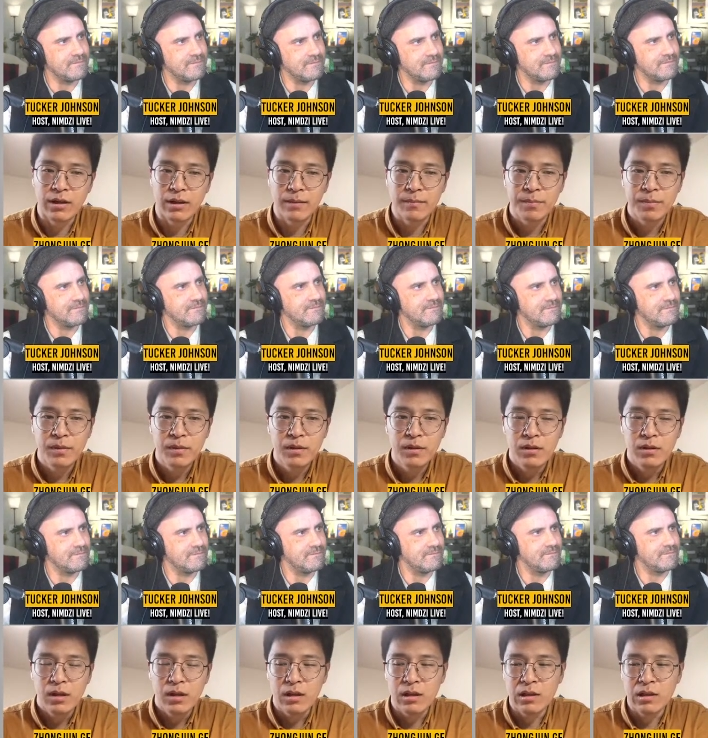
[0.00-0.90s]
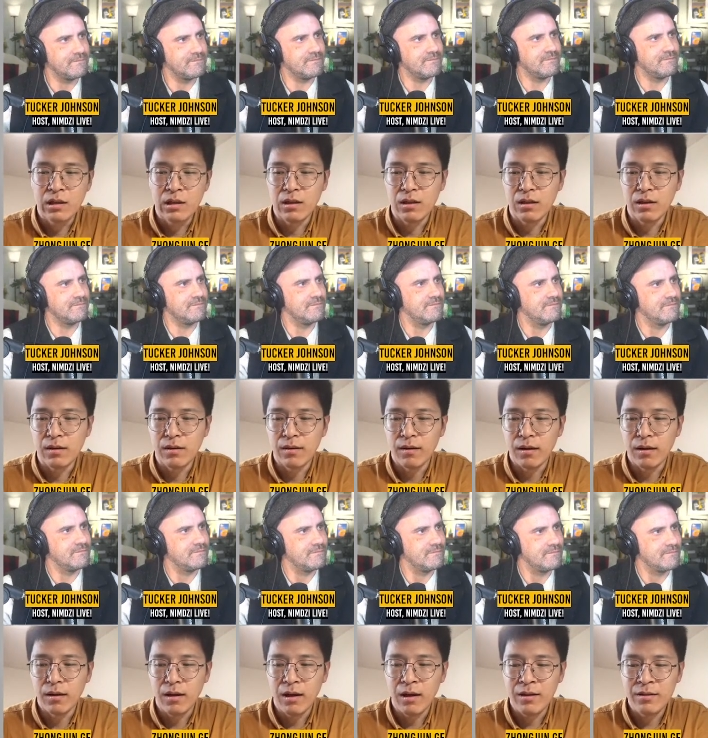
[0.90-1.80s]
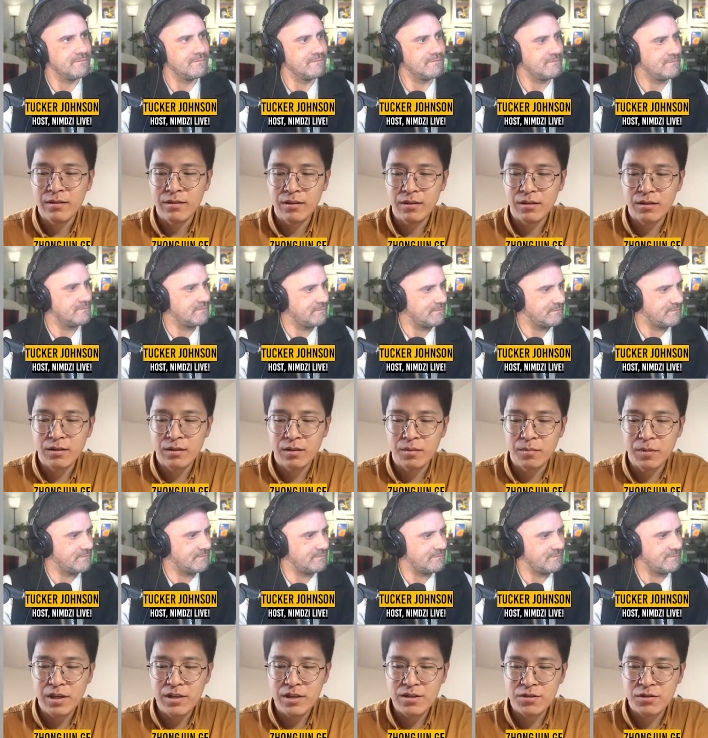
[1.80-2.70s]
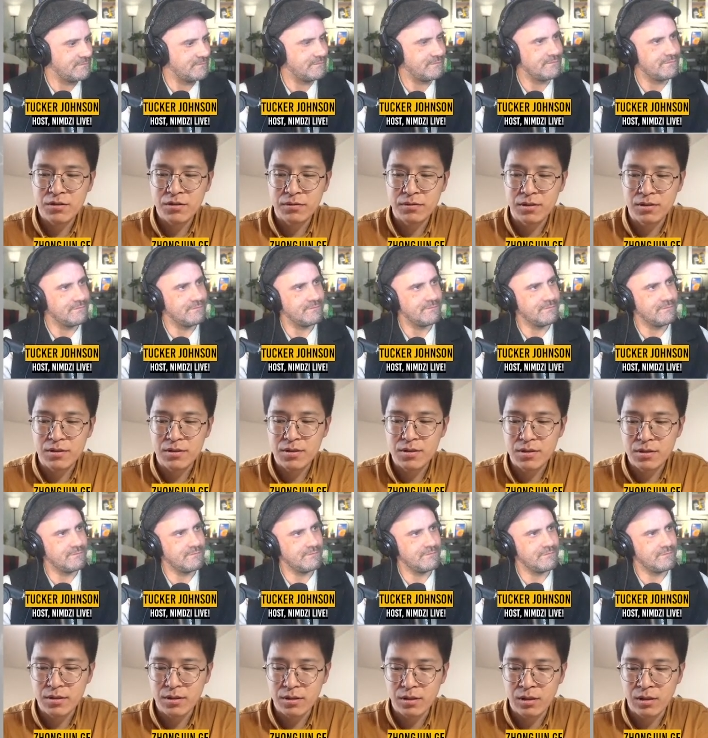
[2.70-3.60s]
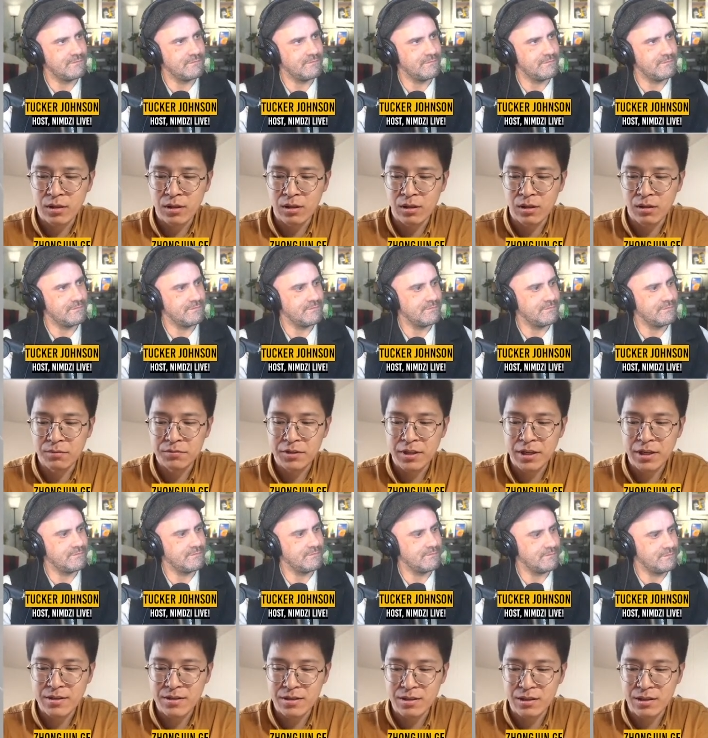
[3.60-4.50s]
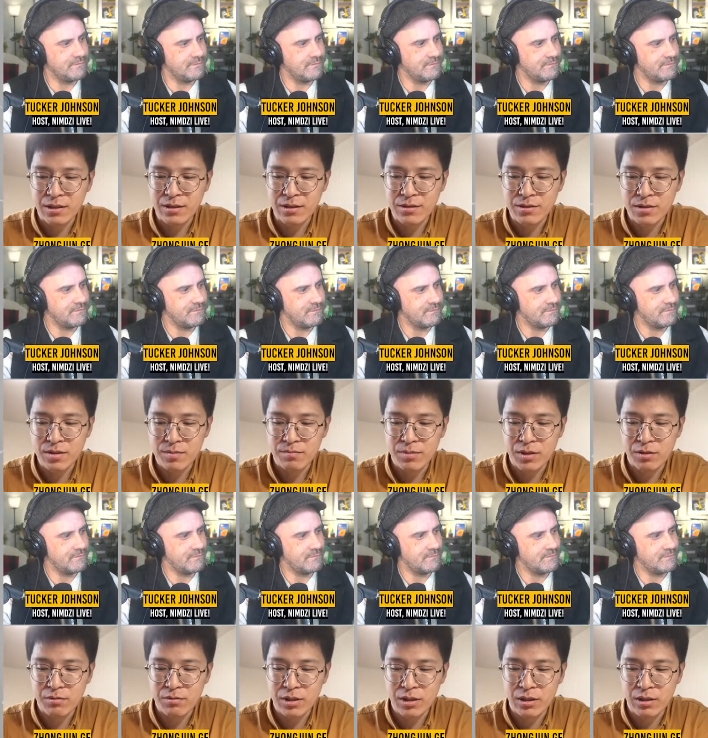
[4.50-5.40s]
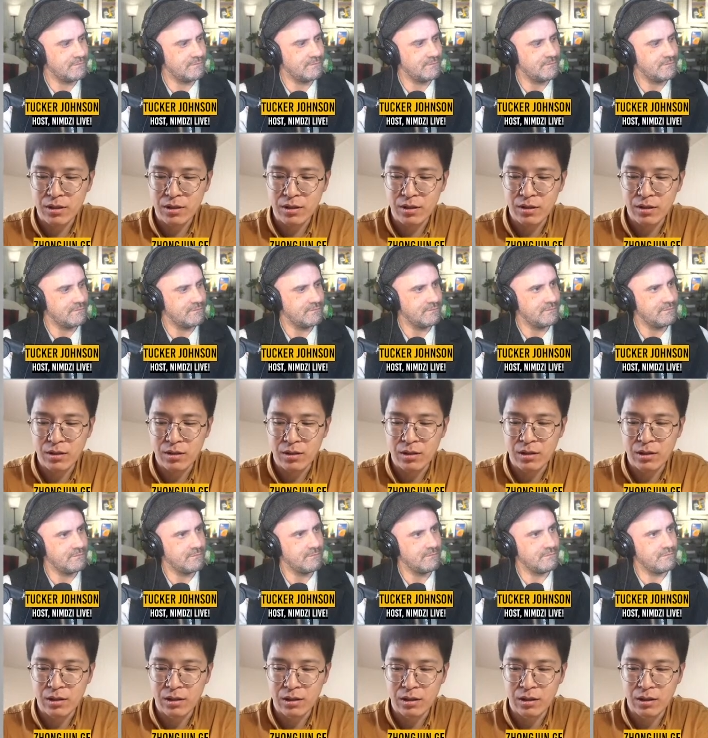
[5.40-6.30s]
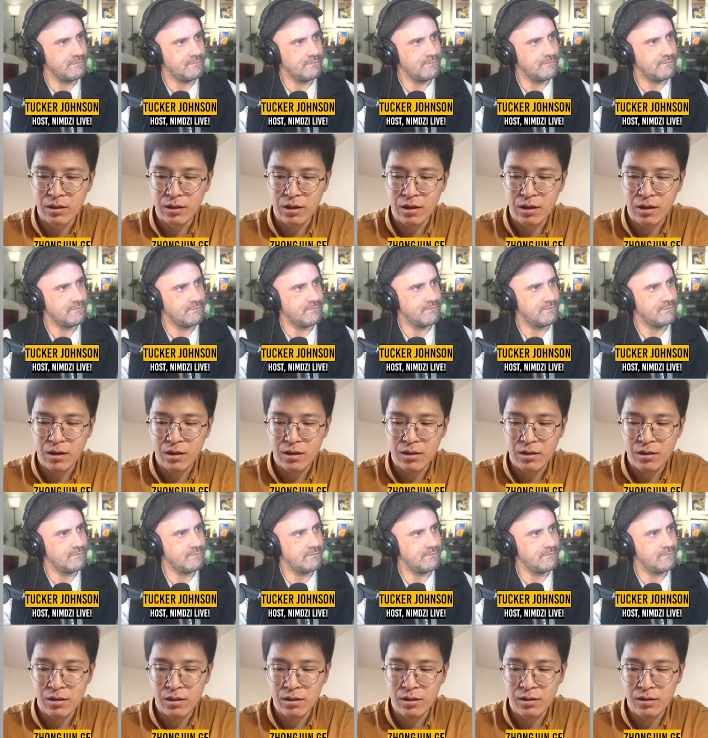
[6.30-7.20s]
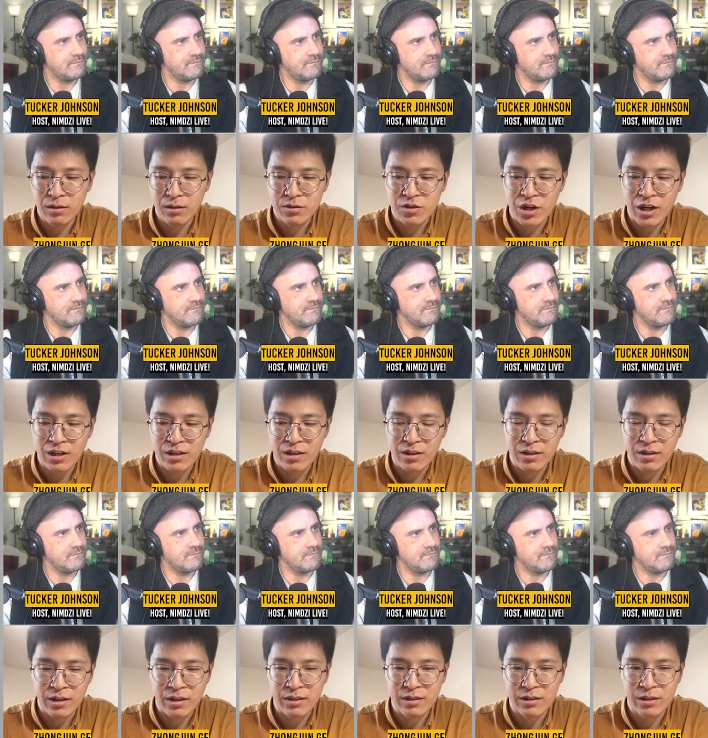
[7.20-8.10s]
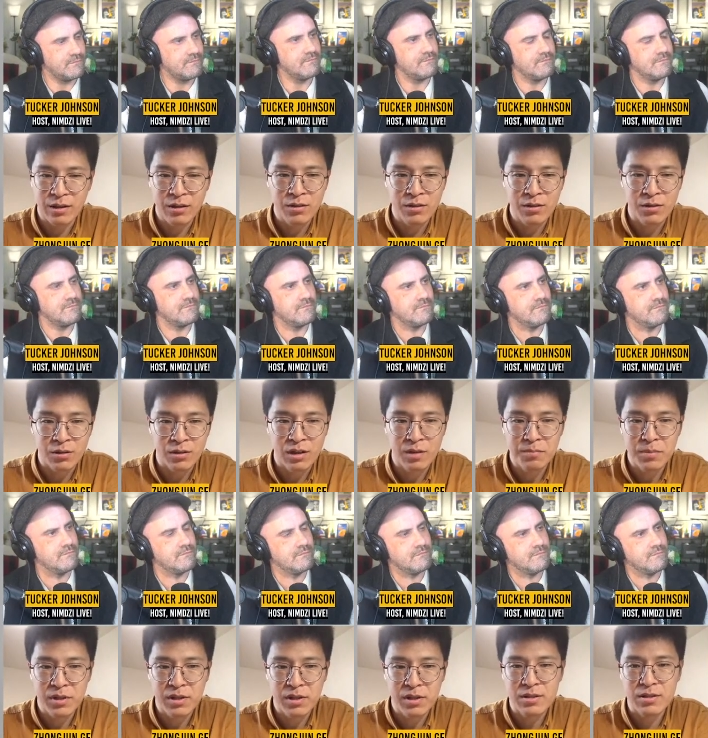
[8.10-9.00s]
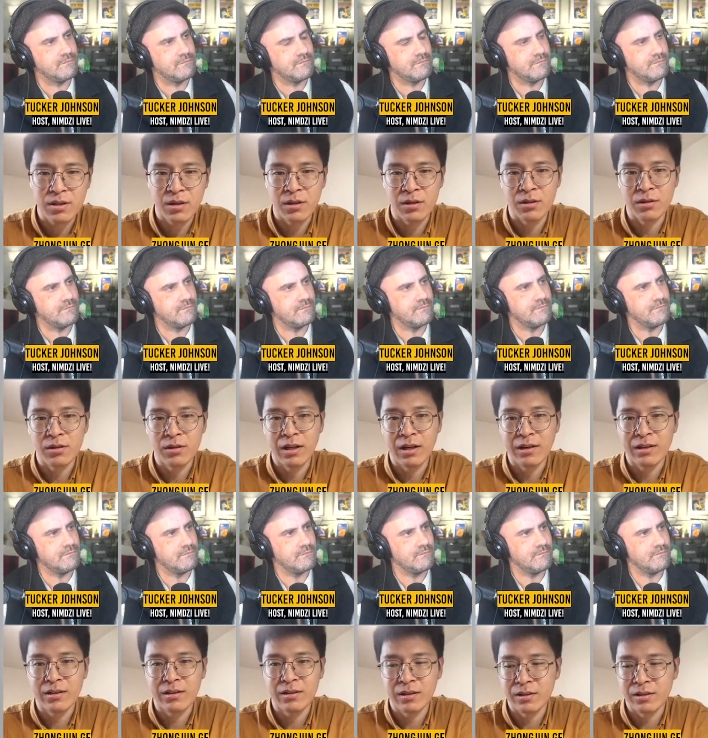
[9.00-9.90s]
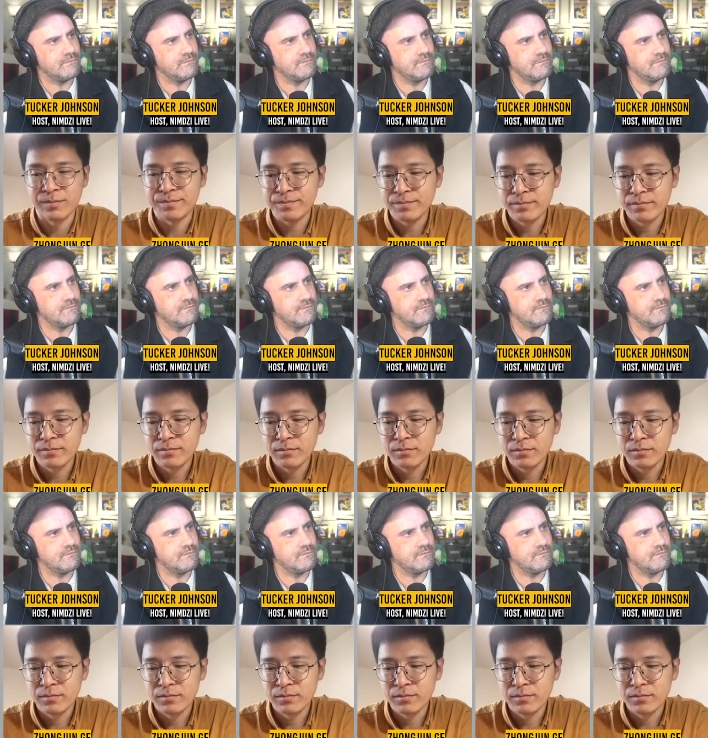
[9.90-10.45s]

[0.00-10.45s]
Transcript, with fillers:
Speaker 1: Yeah, uh, I think the major difference uh, of tech scenes between uh, uh China and other companies are like um,